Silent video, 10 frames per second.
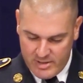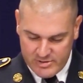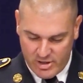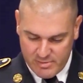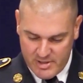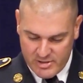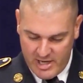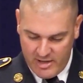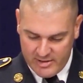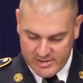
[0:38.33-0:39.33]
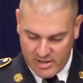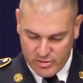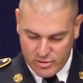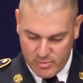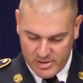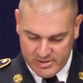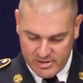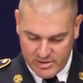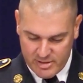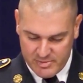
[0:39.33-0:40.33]
Sergeant Major Allen has held numerous
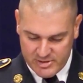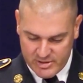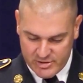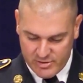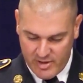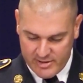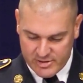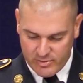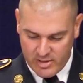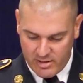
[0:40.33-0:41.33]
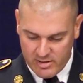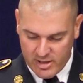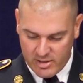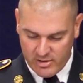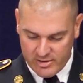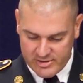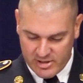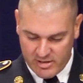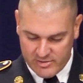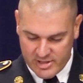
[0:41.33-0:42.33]
leadership positions throughout his career and currently
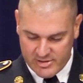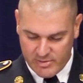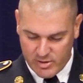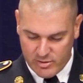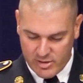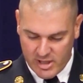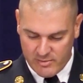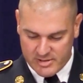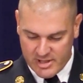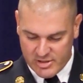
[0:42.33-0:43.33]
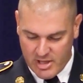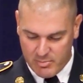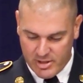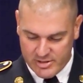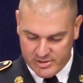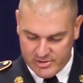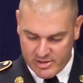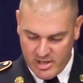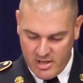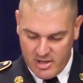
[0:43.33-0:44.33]
serves as a recruiting and retention
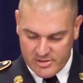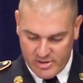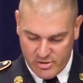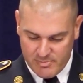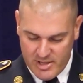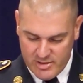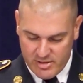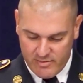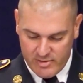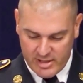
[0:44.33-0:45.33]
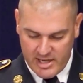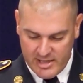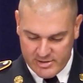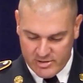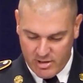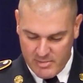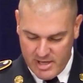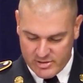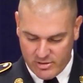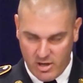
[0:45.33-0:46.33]
operations Sergeant Major for the Kansas Army
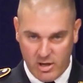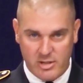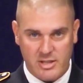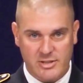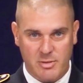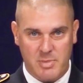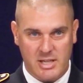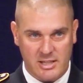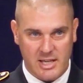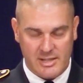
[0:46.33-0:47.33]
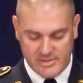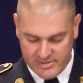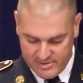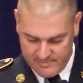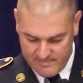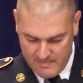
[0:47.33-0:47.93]
National Guard in Topeka, Kansas.